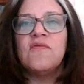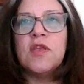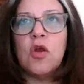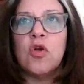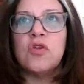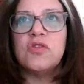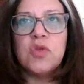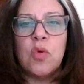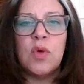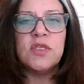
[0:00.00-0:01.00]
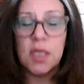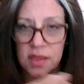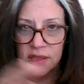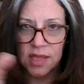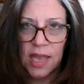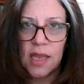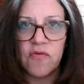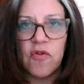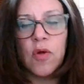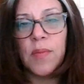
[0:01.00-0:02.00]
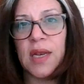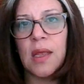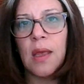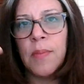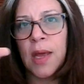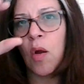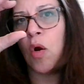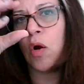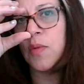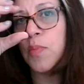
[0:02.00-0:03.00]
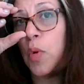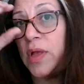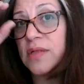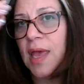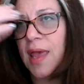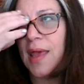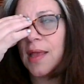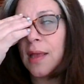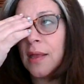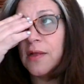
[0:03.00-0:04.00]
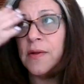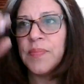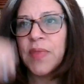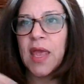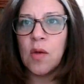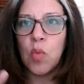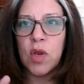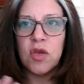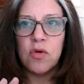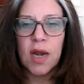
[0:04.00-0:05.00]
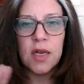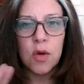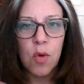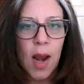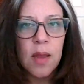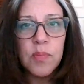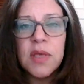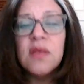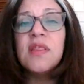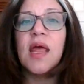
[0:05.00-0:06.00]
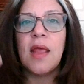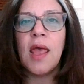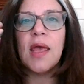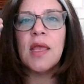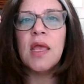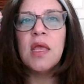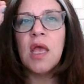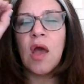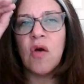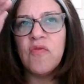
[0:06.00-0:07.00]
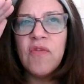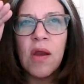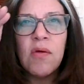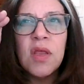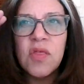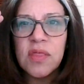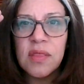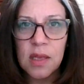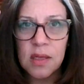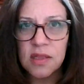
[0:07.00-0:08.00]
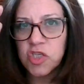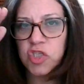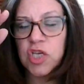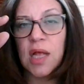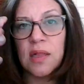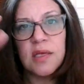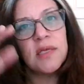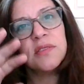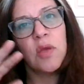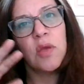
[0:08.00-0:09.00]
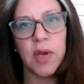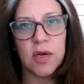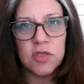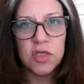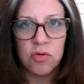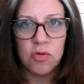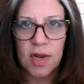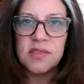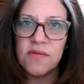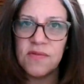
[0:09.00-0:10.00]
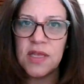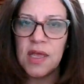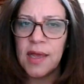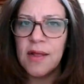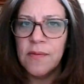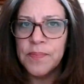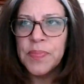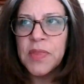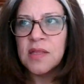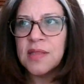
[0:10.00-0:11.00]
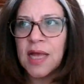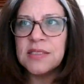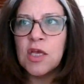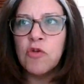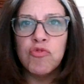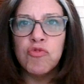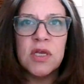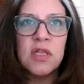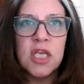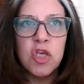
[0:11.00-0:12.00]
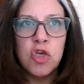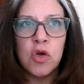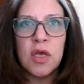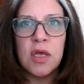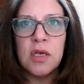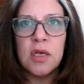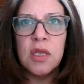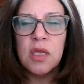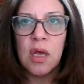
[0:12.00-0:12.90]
of the earth. So I want you to think for a minute about a hard boiled egg. And when you're ready to crack and peel that egg, how very thin the shell is compared to the rest of the egg. That's a really good